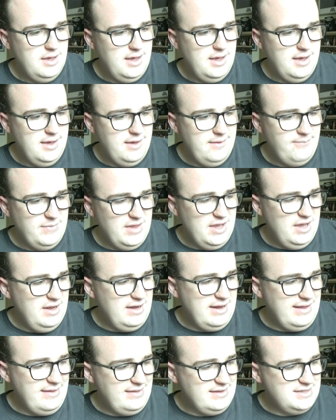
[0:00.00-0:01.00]

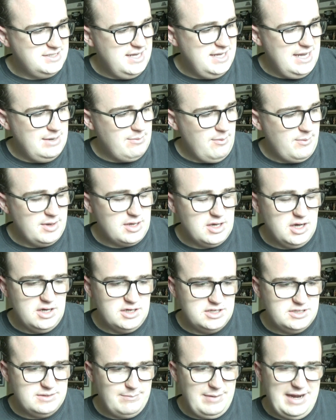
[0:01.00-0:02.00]
earlier this year, where we
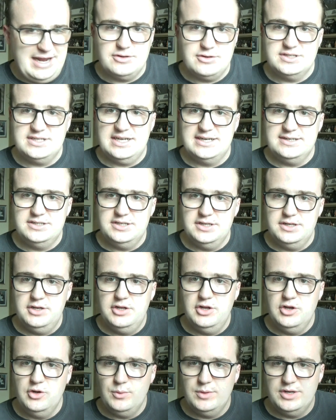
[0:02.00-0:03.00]
got Black Chrysanthemum,
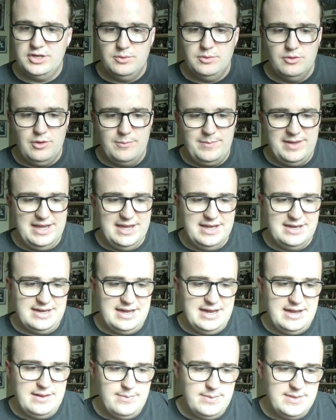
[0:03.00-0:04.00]
who we do know appeared
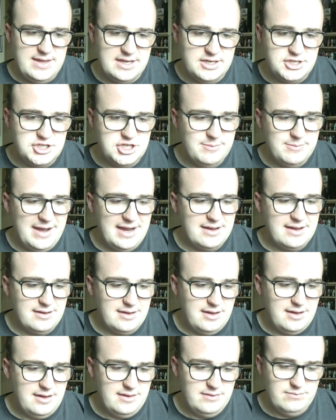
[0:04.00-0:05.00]
in
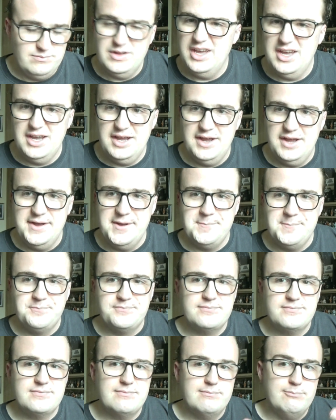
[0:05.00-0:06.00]
the
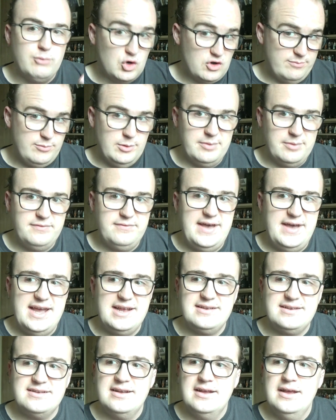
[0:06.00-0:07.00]
Book of Boba
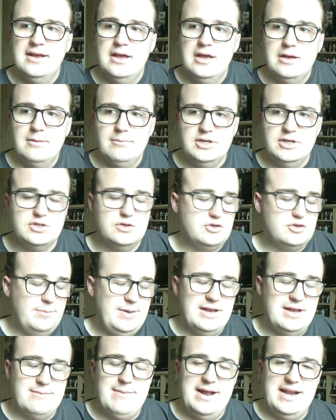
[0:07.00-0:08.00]
Fett, but he's also
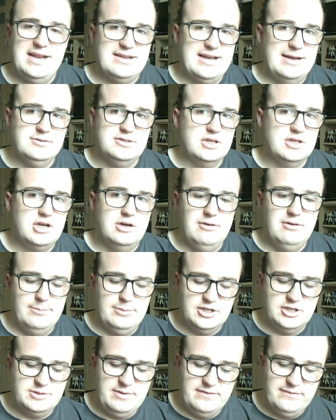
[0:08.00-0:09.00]
appeared many times in the comic
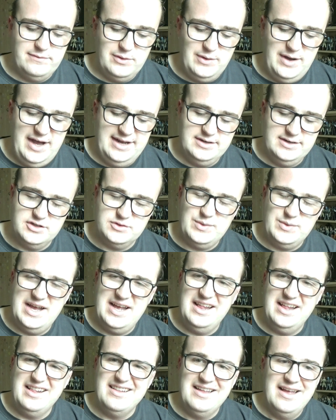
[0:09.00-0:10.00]
books beforehand as
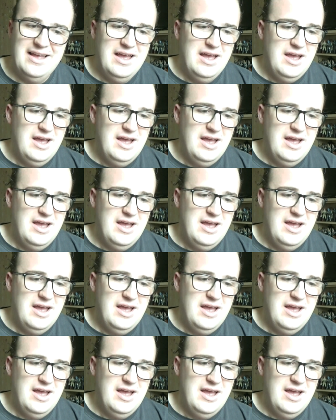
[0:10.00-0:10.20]
well.